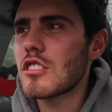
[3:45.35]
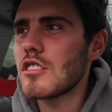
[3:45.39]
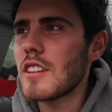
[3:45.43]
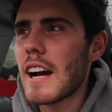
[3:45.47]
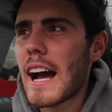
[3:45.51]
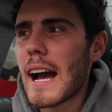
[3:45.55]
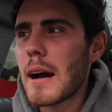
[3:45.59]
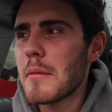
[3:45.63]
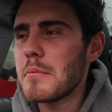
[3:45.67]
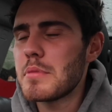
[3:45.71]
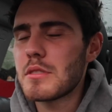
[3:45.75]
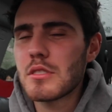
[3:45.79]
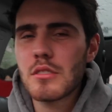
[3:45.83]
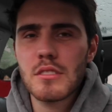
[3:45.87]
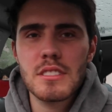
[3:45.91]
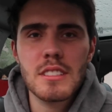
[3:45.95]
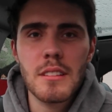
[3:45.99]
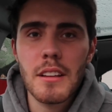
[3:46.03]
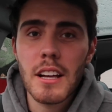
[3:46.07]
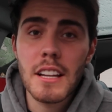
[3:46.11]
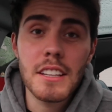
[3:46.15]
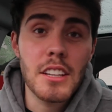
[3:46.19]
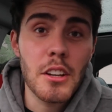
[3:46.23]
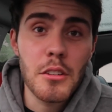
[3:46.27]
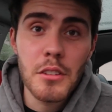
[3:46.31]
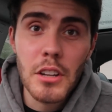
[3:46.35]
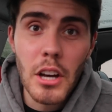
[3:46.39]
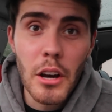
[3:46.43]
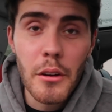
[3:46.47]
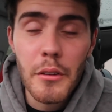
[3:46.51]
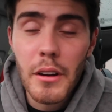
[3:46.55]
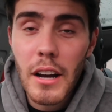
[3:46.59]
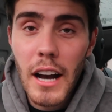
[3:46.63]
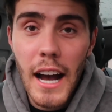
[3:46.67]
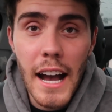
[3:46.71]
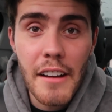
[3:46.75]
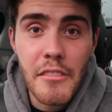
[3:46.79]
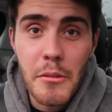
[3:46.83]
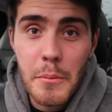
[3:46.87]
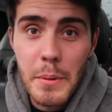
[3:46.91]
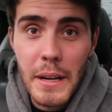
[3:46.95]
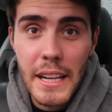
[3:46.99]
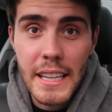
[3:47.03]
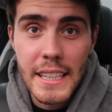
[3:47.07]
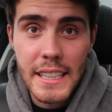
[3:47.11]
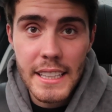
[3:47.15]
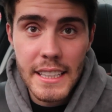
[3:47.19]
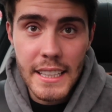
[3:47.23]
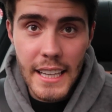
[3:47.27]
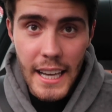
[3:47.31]
Crabs or something. I don't know, I haven't
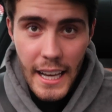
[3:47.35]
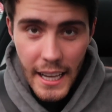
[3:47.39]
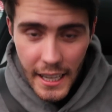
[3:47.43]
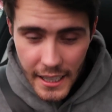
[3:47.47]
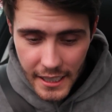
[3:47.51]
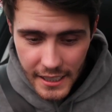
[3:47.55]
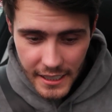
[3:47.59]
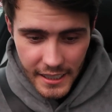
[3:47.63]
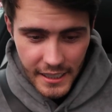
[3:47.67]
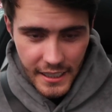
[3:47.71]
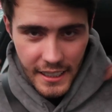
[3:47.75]
played it yet.